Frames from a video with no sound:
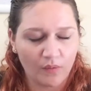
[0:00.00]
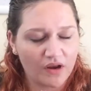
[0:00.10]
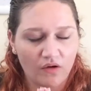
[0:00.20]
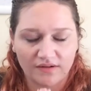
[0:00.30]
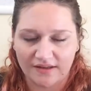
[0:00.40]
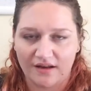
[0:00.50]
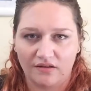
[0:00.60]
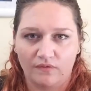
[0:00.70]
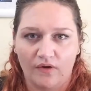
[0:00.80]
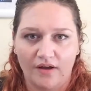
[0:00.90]
We're not
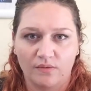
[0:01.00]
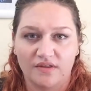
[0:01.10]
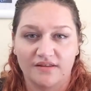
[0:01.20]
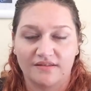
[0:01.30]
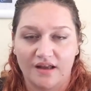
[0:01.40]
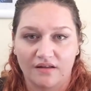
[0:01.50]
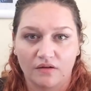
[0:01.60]
satisfied with the status